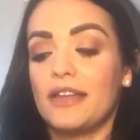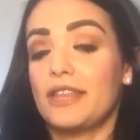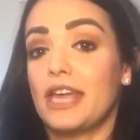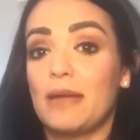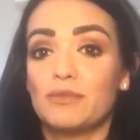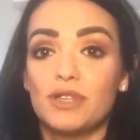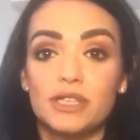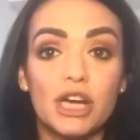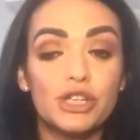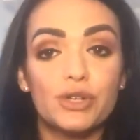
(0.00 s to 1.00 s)
They came to
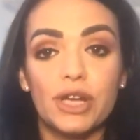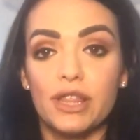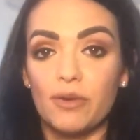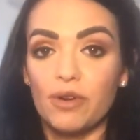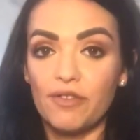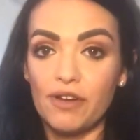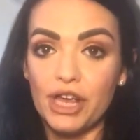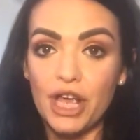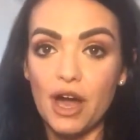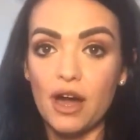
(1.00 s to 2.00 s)
this country. They were
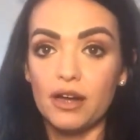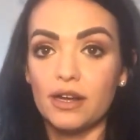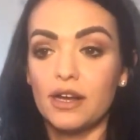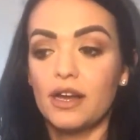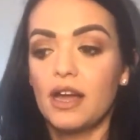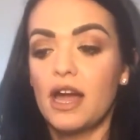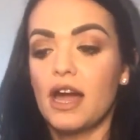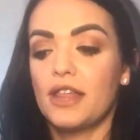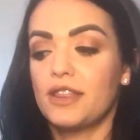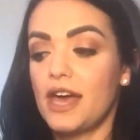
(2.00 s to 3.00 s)
very young.
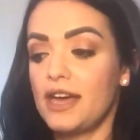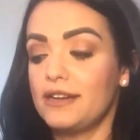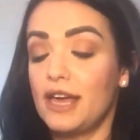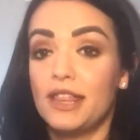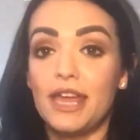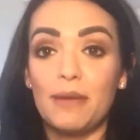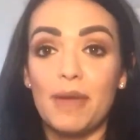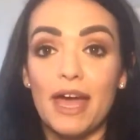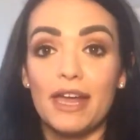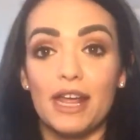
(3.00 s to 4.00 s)
Then they
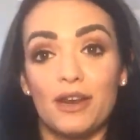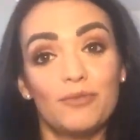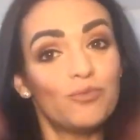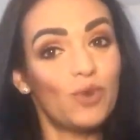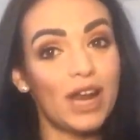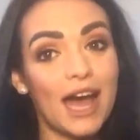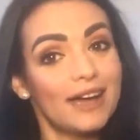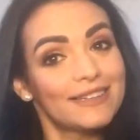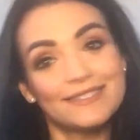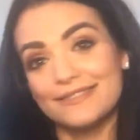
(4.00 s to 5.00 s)
met and
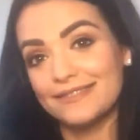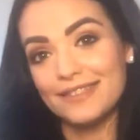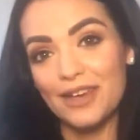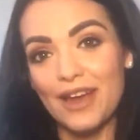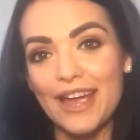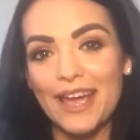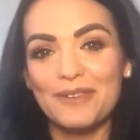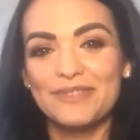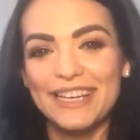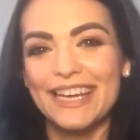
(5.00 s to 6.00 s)
voila, here I
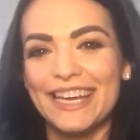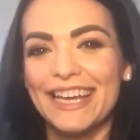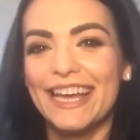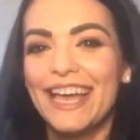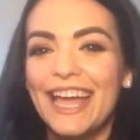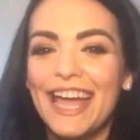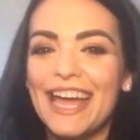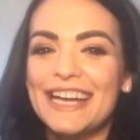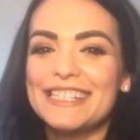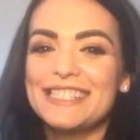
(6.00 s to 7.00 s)

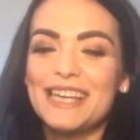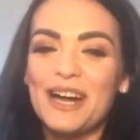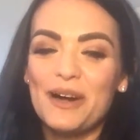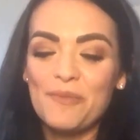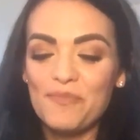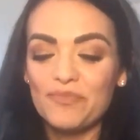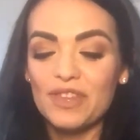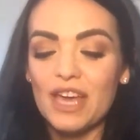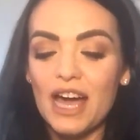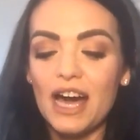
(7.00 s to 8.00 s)
am.
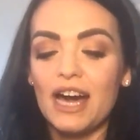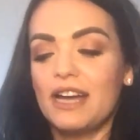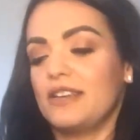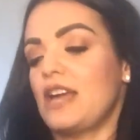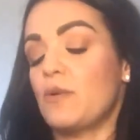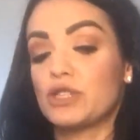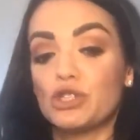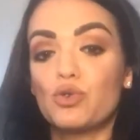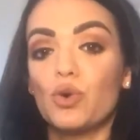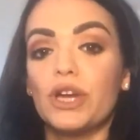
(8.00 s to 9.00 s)
I went to
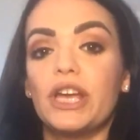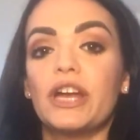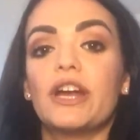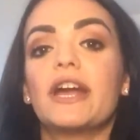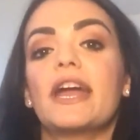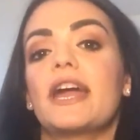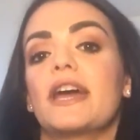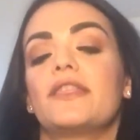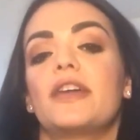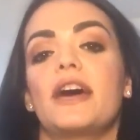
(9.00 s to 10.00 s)
school here
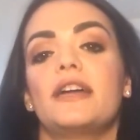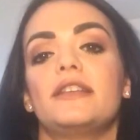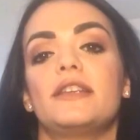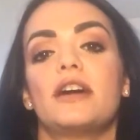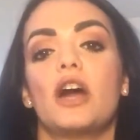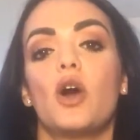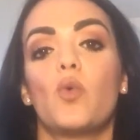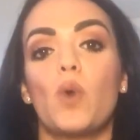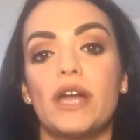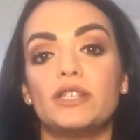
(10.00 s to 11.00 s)
and then
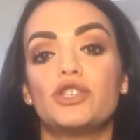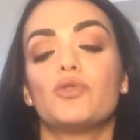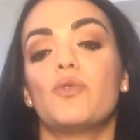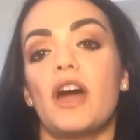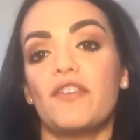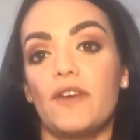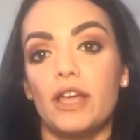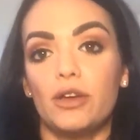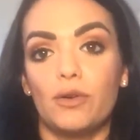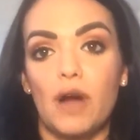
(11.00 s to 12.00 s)
went to
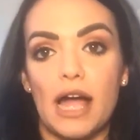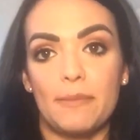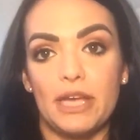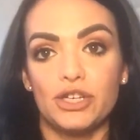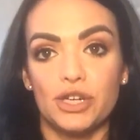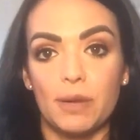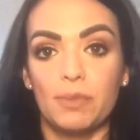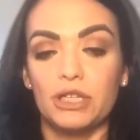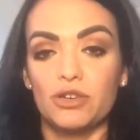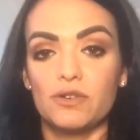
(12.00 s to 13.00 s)
FIU. I majored in
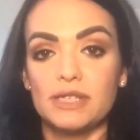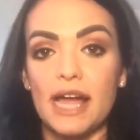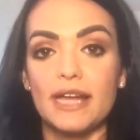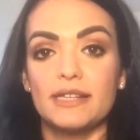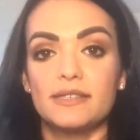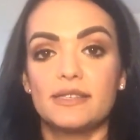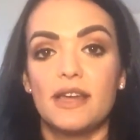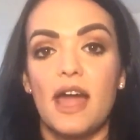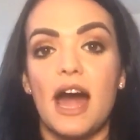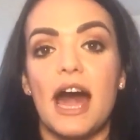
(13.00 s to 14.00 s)
political science.
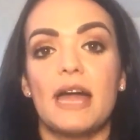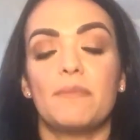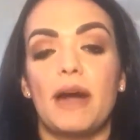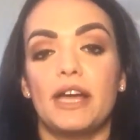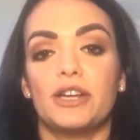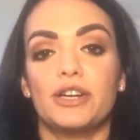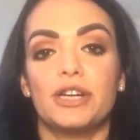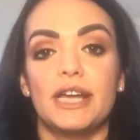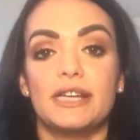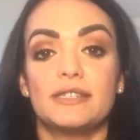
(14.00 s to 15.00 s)
I
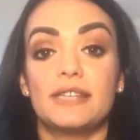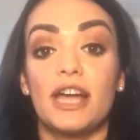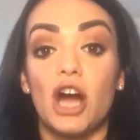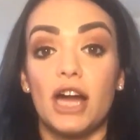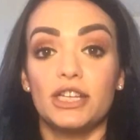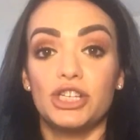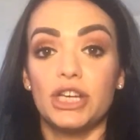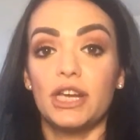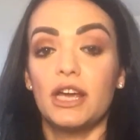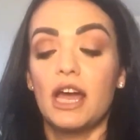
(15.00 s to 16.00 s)
minored in
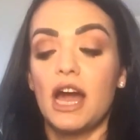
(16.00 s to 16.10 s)
psychology.